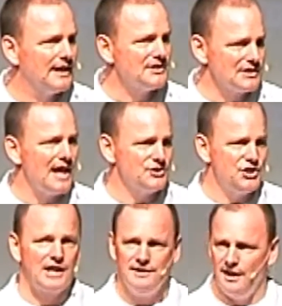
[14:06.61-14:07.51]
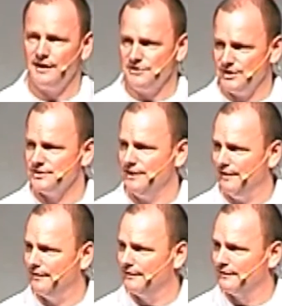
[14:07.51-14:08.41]
That's a lot of chicken nuggets, isn't
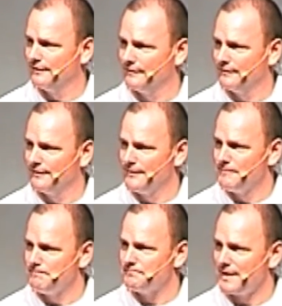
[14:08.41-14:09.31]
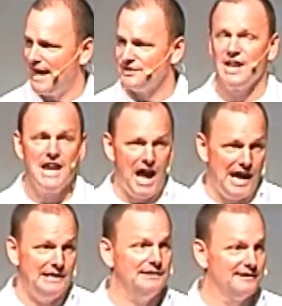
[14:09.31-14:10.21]
it? That's a
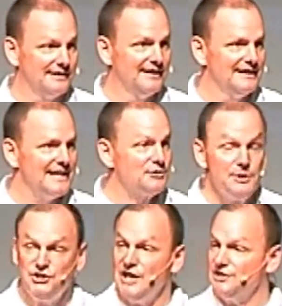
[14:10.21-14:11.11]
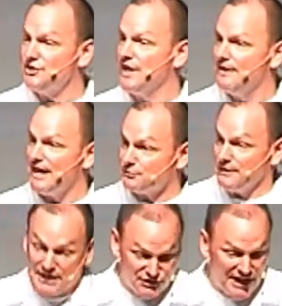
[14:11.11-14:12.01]
lot. That's what Jesus, that's
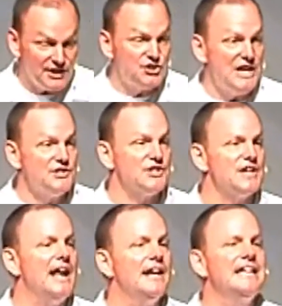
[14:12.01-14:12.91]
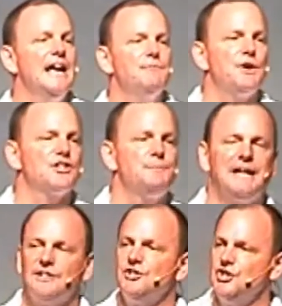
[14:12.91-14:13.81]
what they say to Jesus. And again, they're
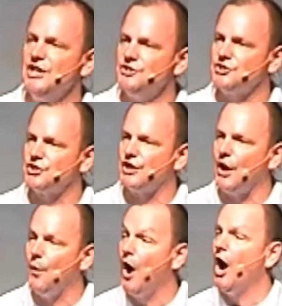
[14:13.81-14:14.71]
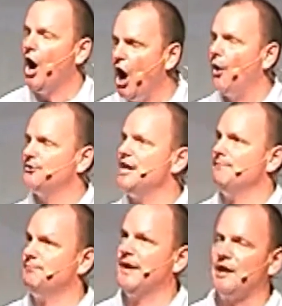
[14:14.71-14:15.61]
expecting Jesus to go, Oh,
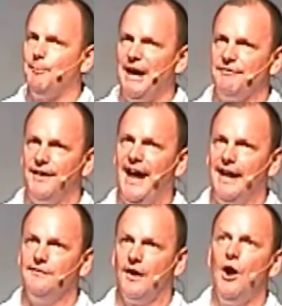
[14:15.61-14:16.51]
didn't think about that.